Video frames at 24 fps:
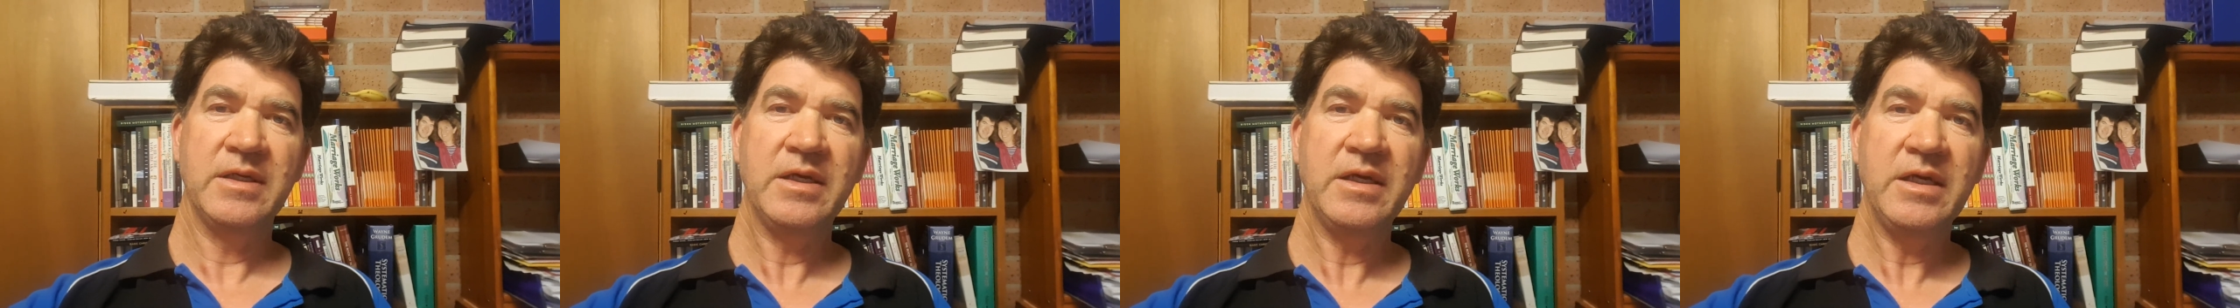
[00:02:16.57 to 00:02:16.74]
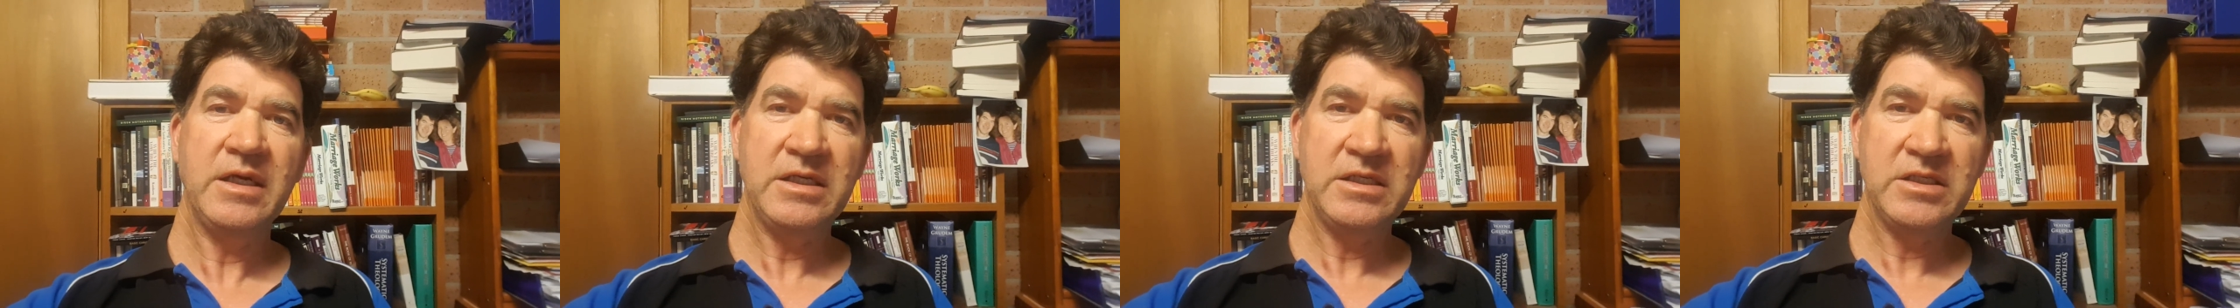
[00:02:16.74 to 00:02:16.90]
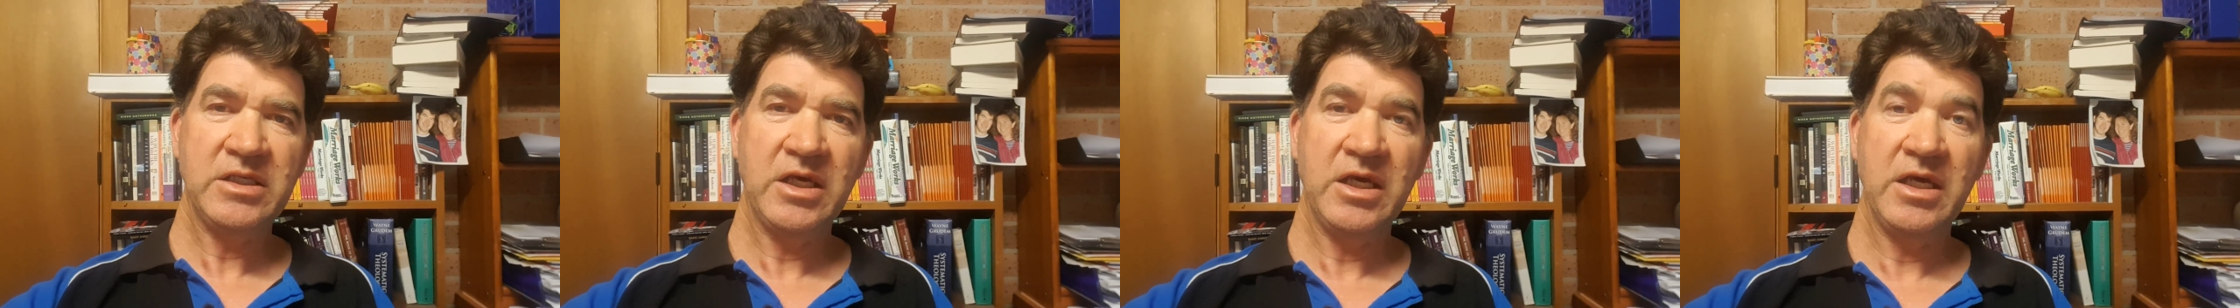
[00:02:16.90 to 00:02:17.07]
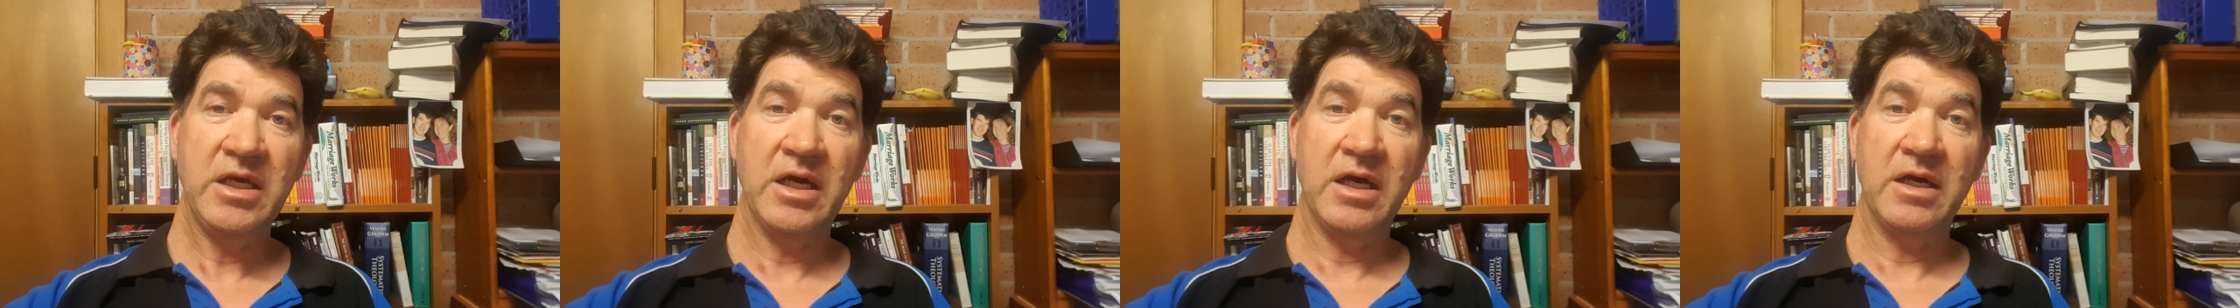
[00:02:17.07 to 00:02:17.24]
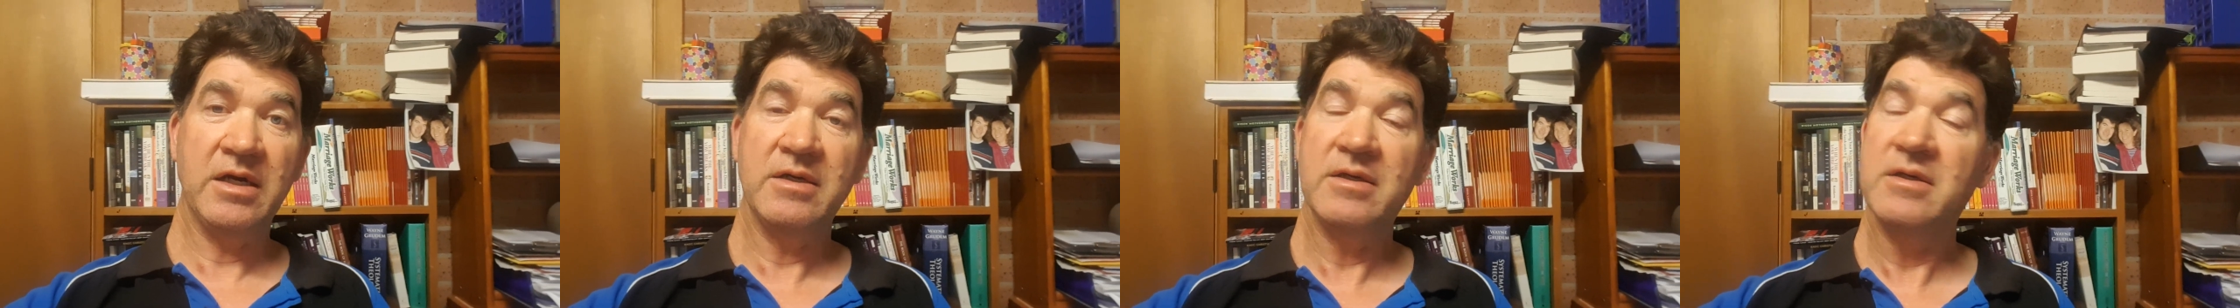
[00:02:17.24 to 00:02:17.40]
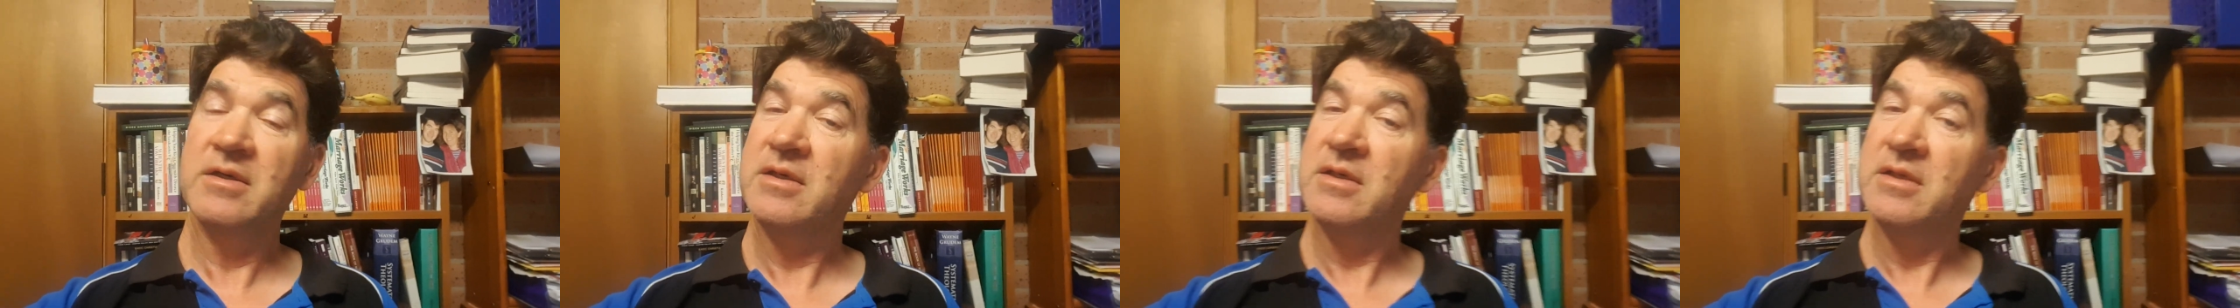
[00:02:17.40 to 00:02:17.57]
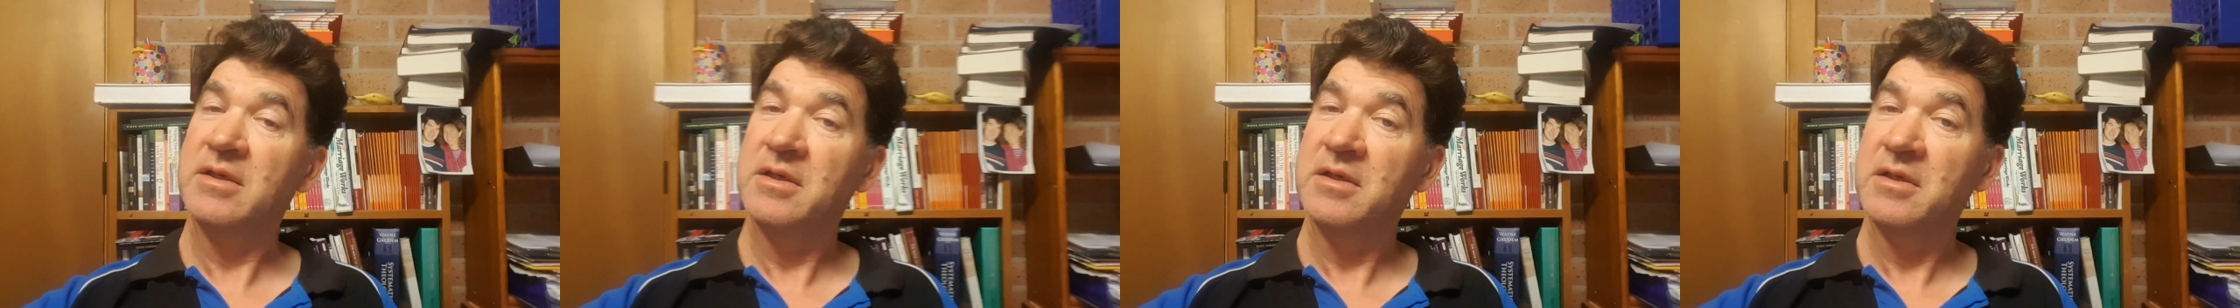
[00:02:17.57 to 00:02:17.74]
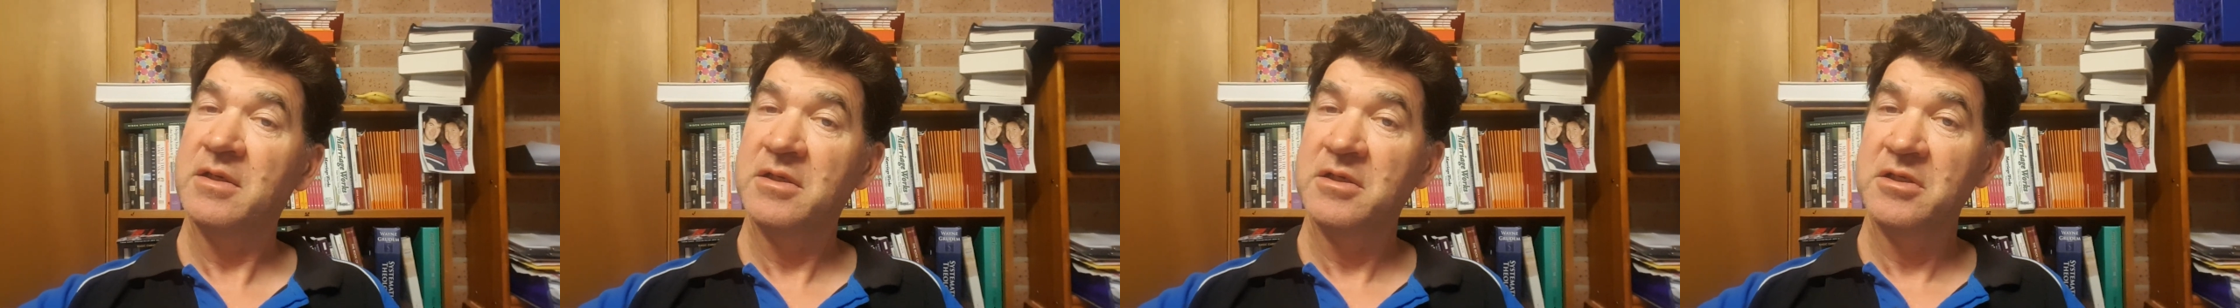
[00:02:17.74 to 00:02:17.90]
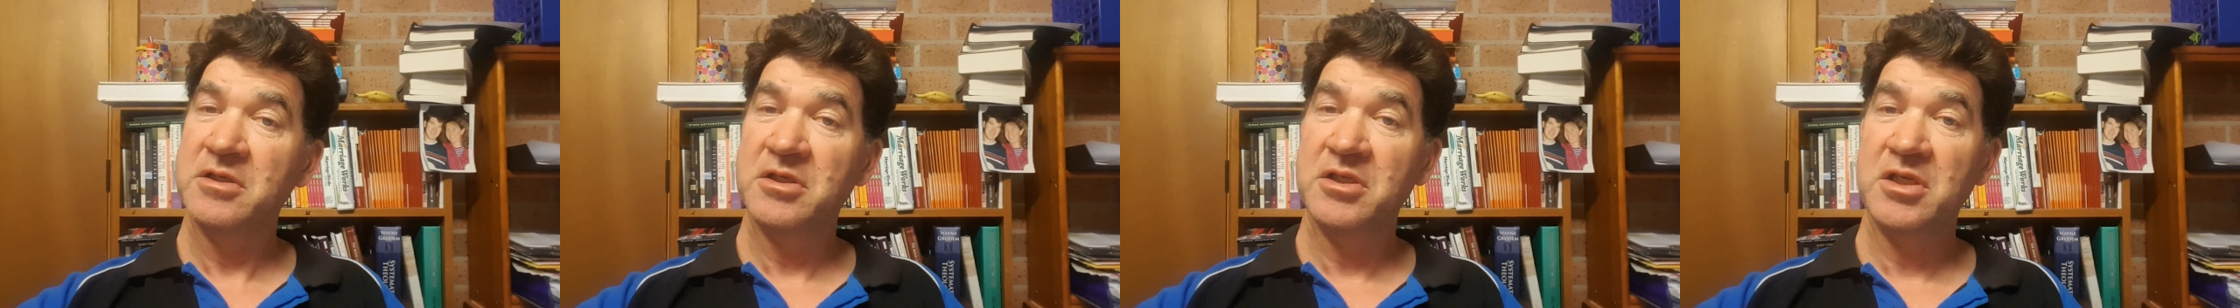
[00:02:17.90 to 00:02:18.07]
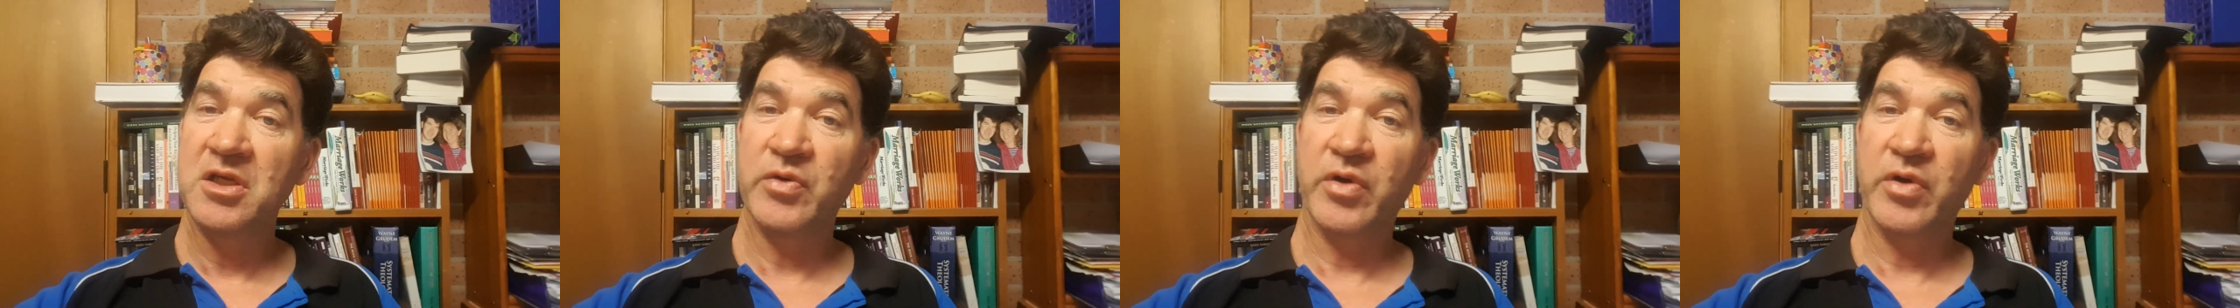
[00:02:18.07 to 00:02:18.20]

He's here. Do